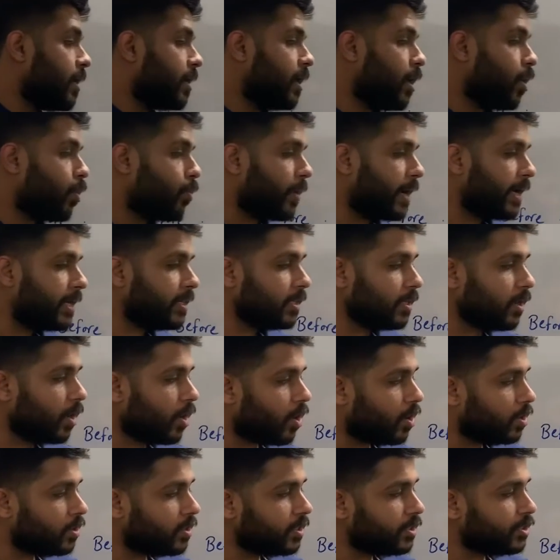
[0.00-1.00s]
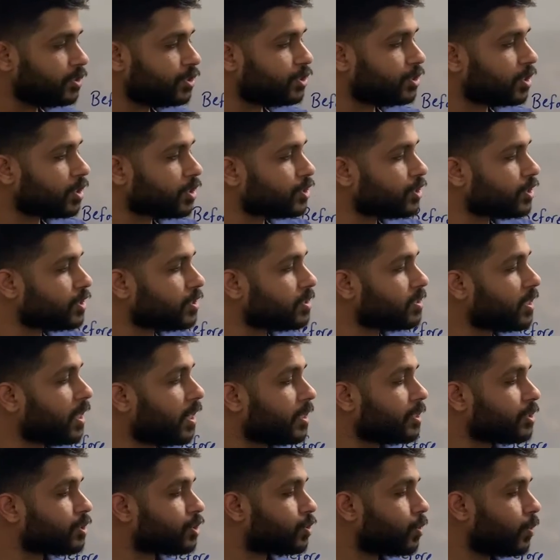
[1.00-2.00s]
Now when all the instructions
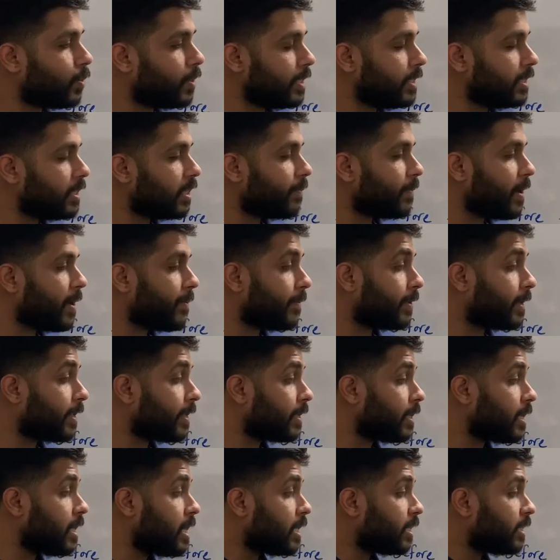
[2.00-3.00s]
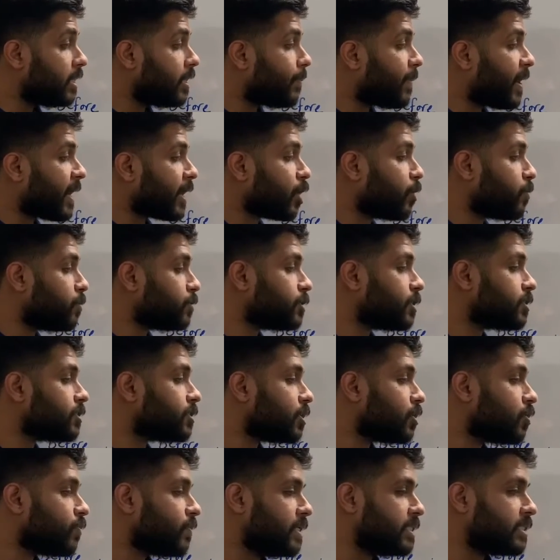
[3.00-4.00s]
are stored in the memory, the
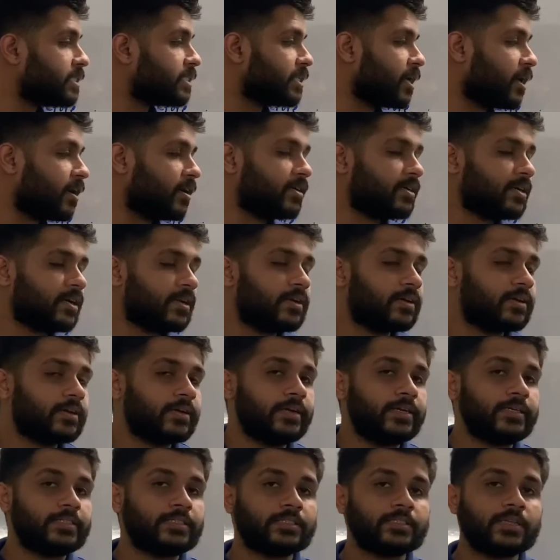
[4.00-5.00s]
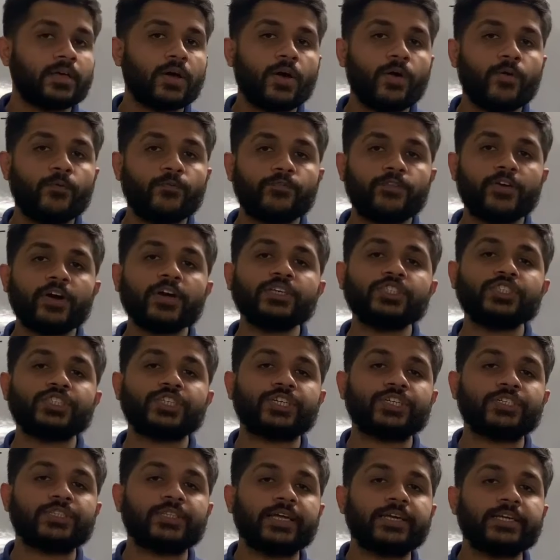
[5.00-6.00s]
microprocessor will start its
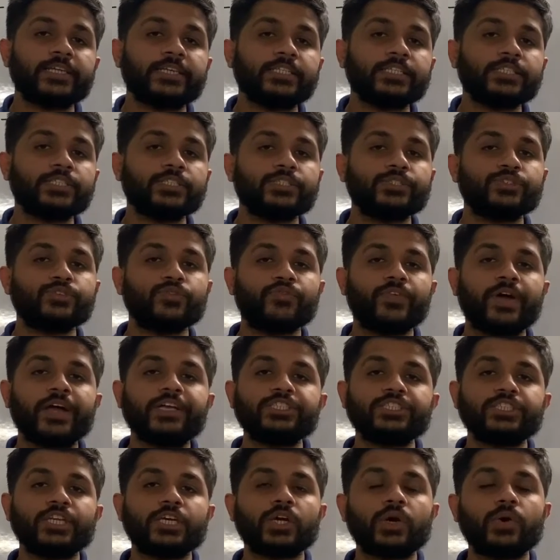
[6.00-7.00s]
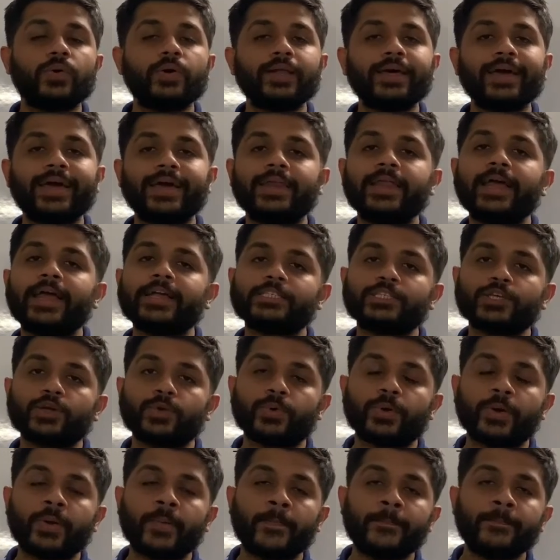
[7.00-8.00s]
function, that is to fetch, decode and
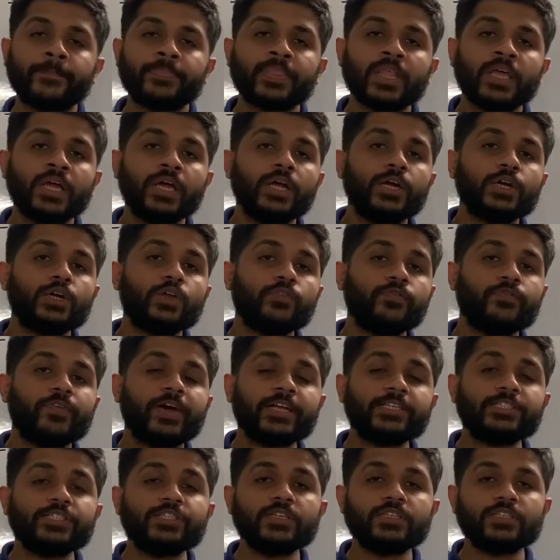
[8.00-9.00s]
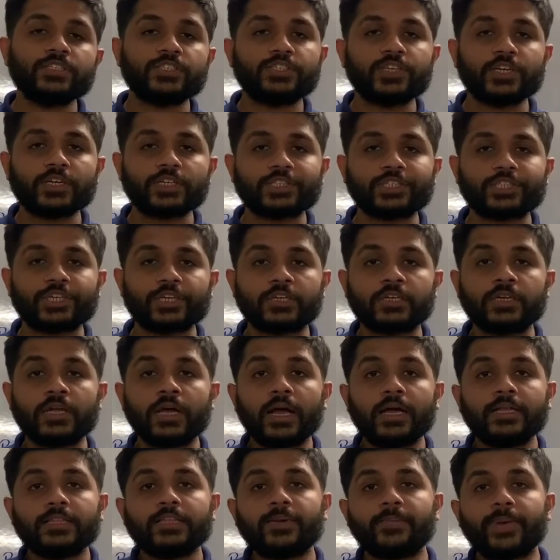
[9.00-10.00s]
execute. To fetch the instruction,
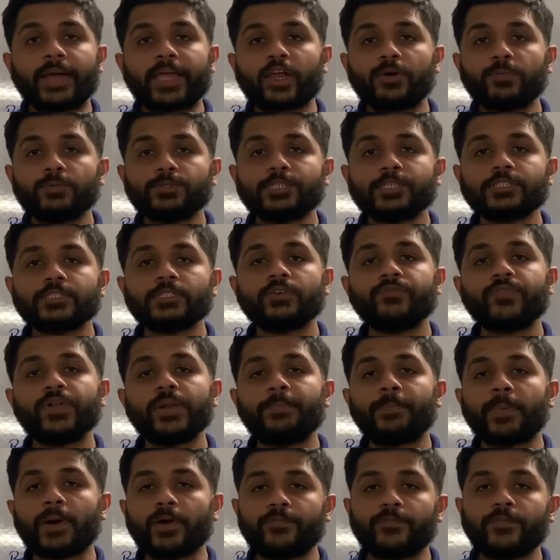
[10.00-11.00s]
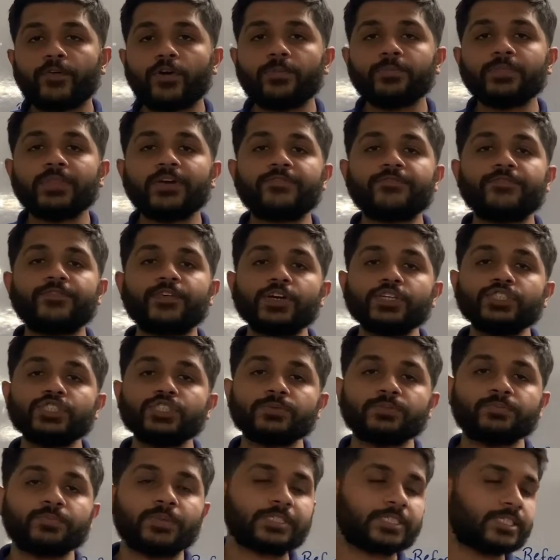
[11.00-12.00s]
the microprocessor will perform the
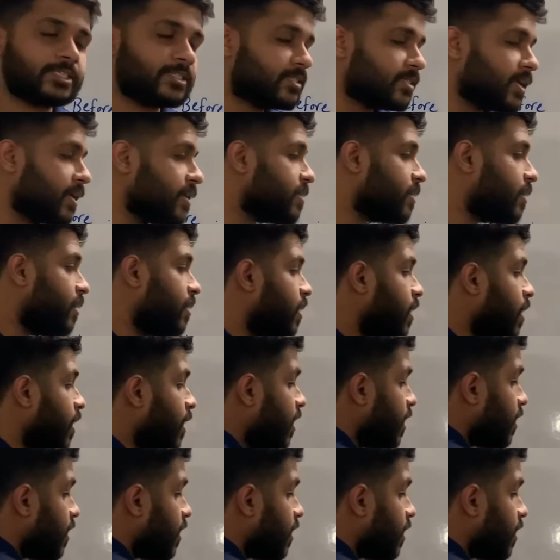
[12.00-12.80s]
first machine cycle,